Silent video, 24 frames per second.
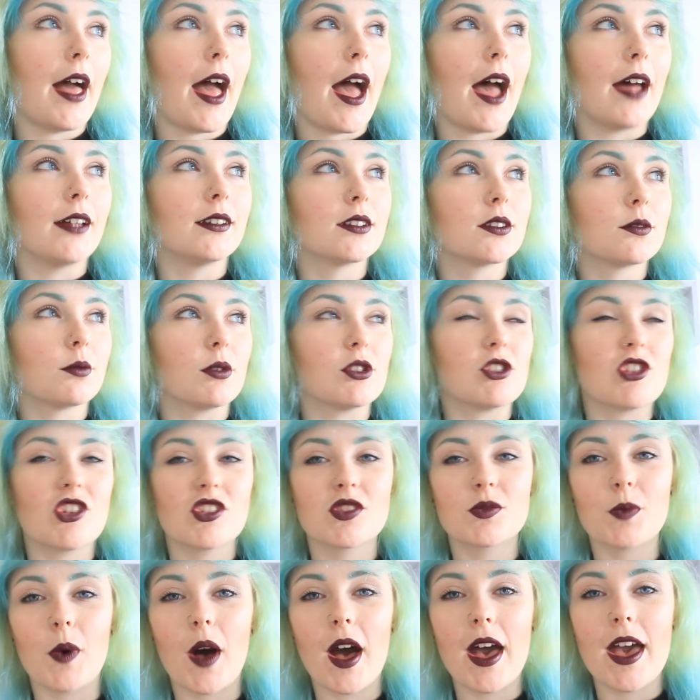And which
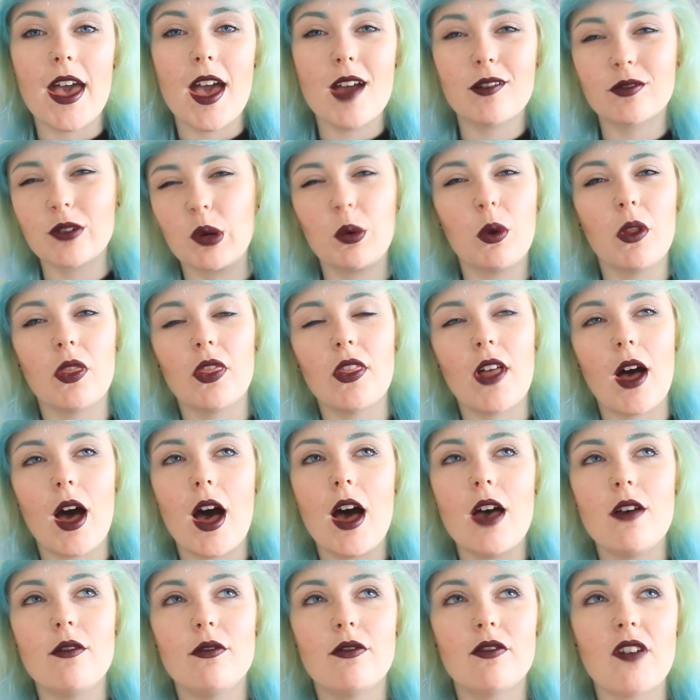is why everyone that
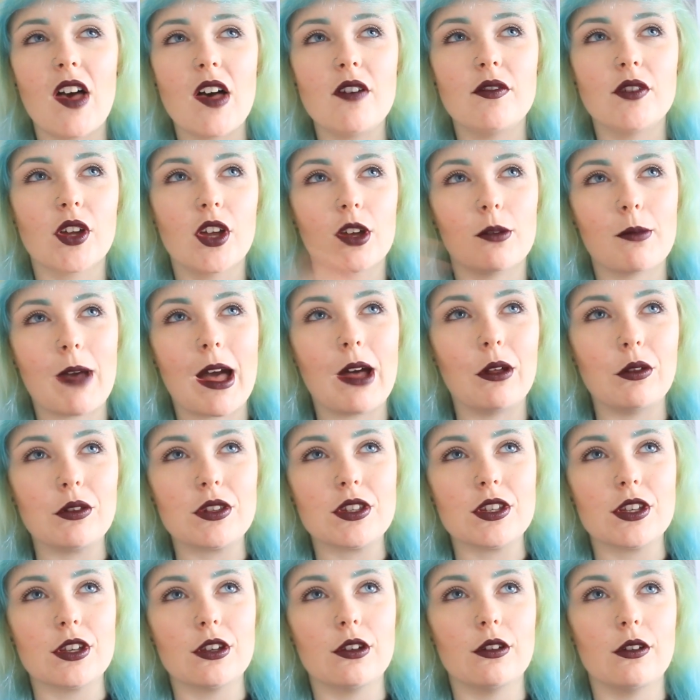I've ever come out
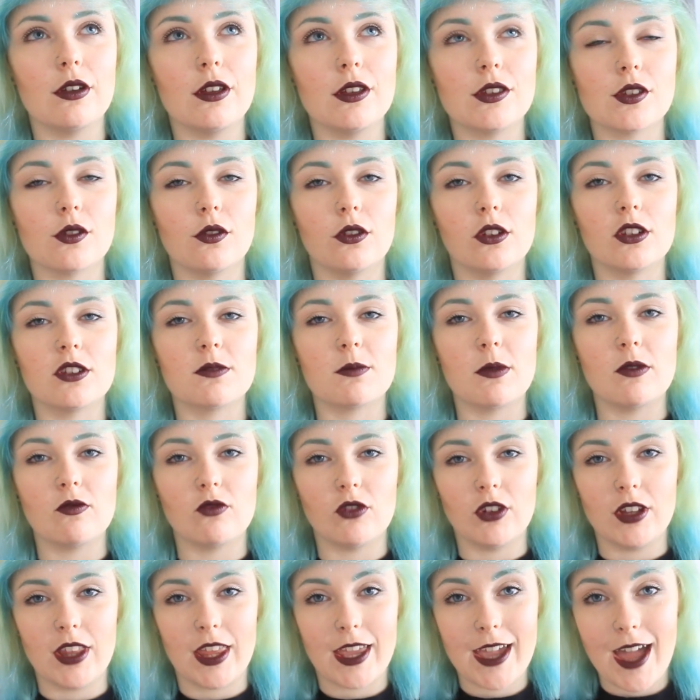to, it's always been
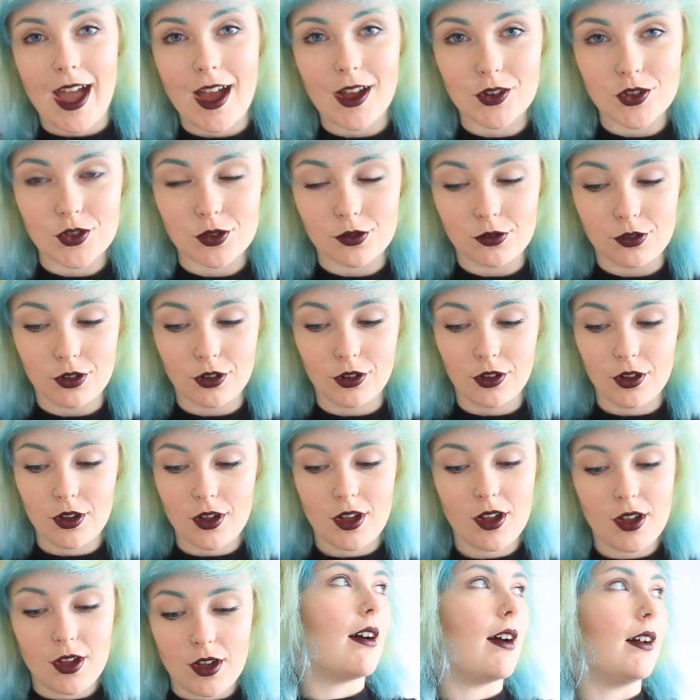really casual,
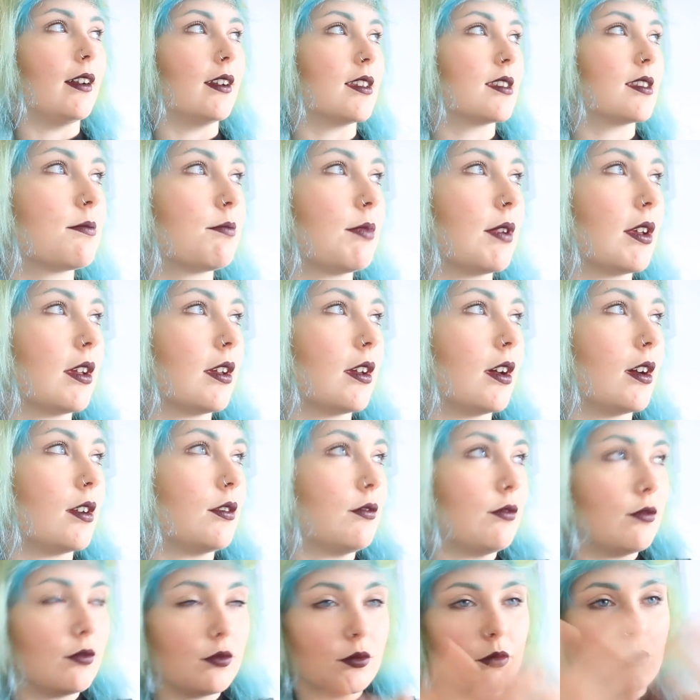and been kind
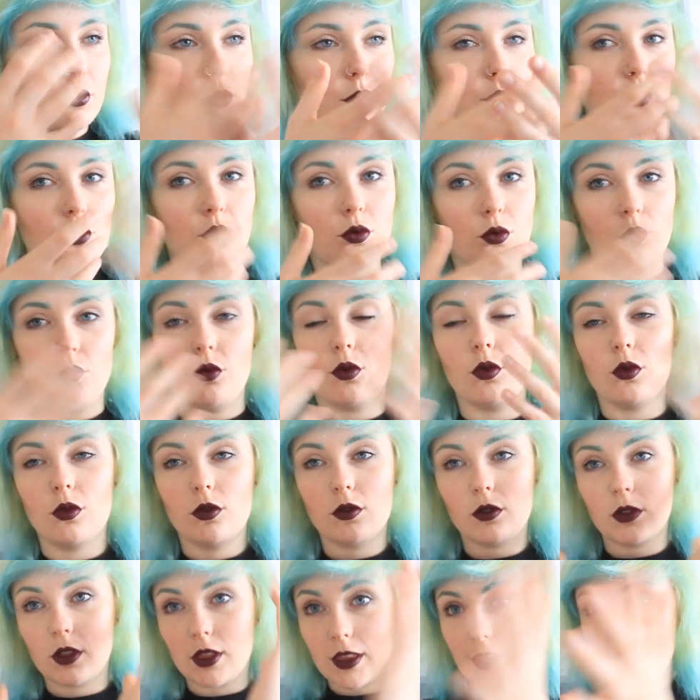of, ooh,
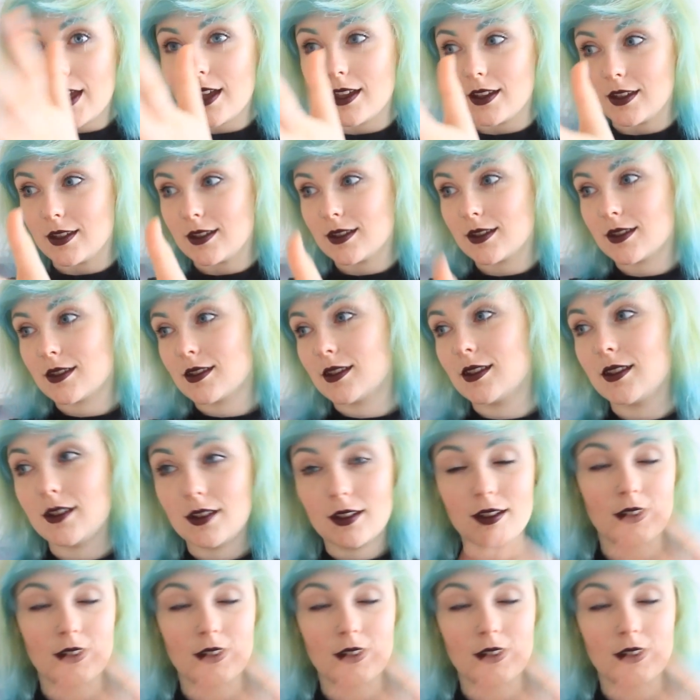yes,